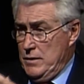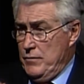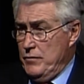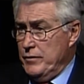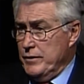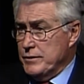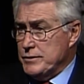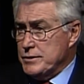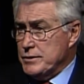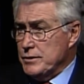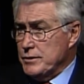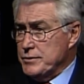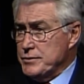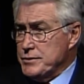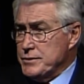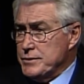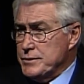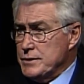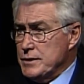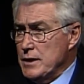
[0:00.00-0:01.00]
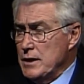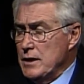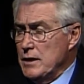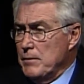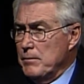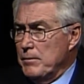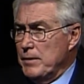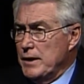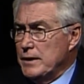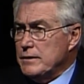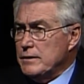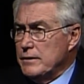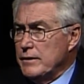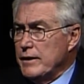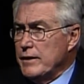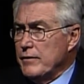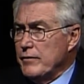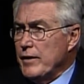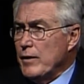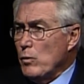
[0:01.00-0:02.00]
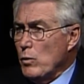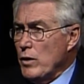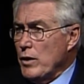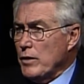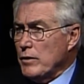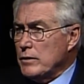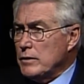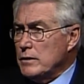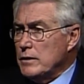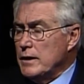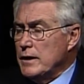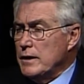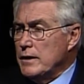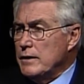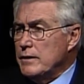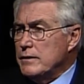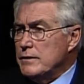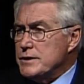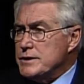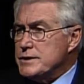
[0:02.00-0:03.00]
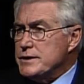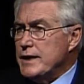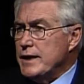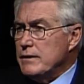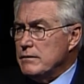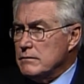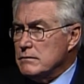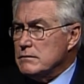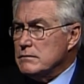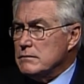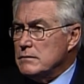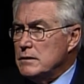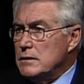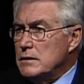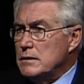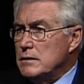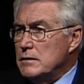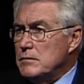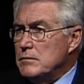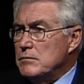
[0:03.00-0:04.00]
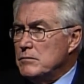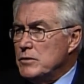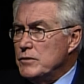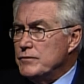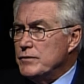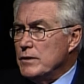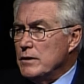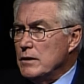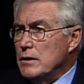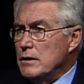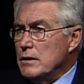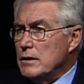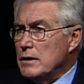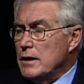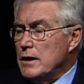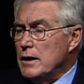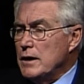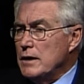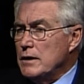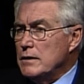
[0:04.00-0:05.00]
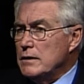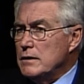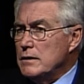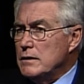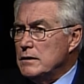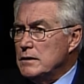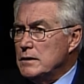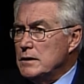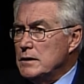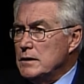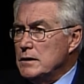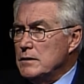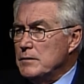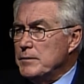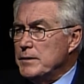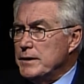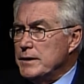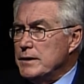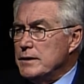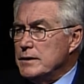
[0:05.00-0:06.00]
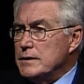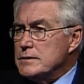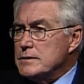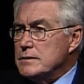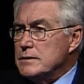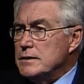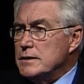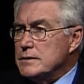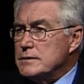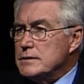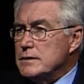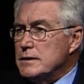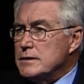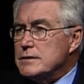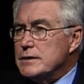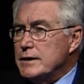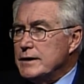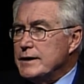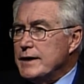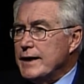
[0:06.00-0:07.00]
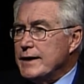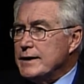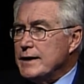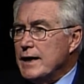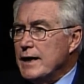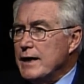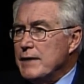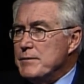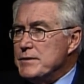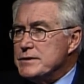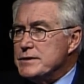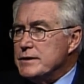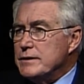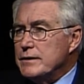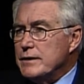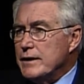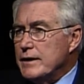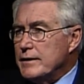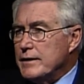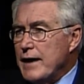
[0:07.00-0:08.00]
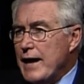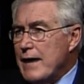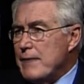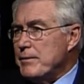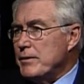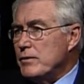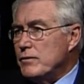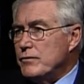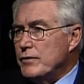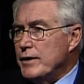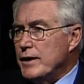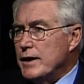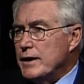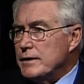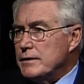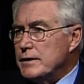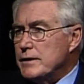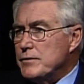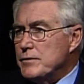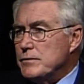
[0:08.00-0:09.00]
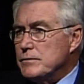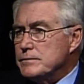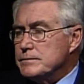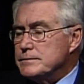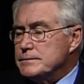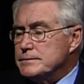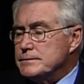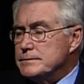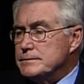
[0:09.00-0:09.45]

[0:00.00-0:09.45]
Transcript: the solutions, but they worked, and the state moved along. And but it's going to take time. This isn't going to happen overnight either. Yeah,